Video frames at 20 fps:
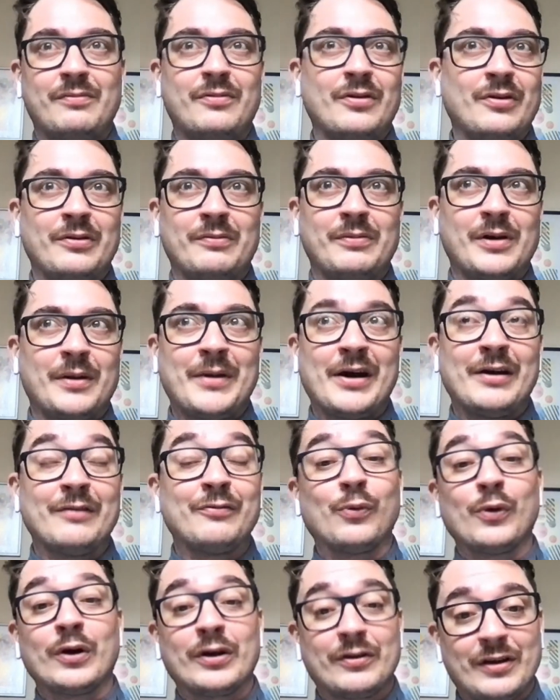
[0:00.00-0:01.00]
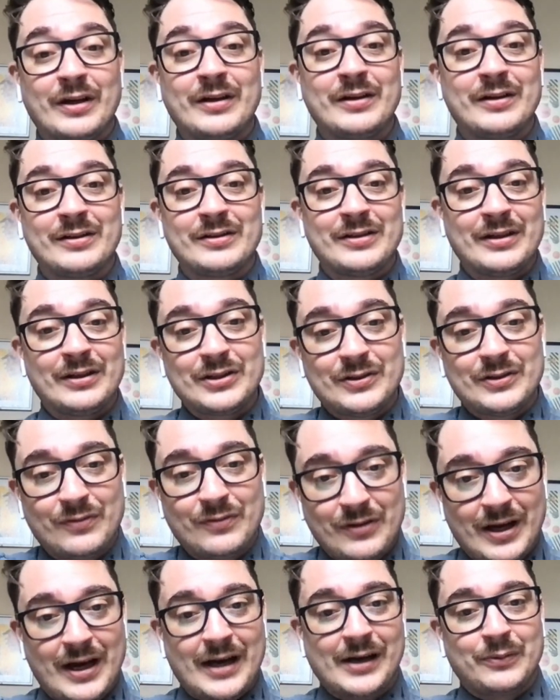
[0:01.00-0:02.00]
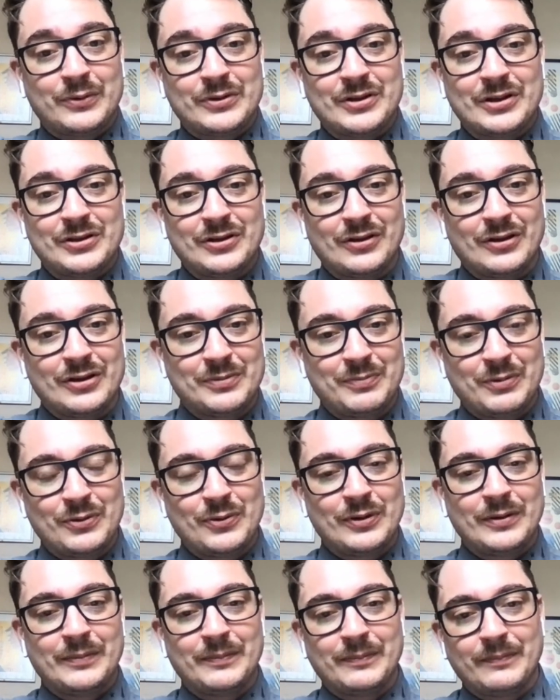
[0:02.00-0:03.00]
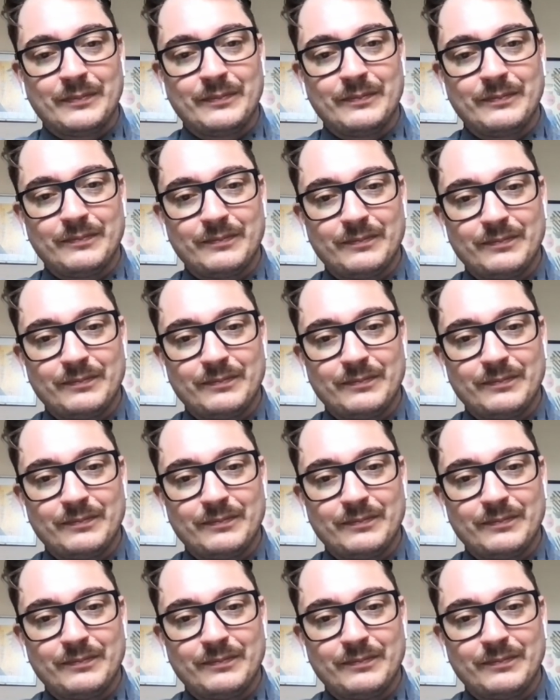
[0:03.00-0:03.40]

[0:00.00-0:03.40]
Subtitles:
the amount of work that it entails for the acquisition entrepreneur?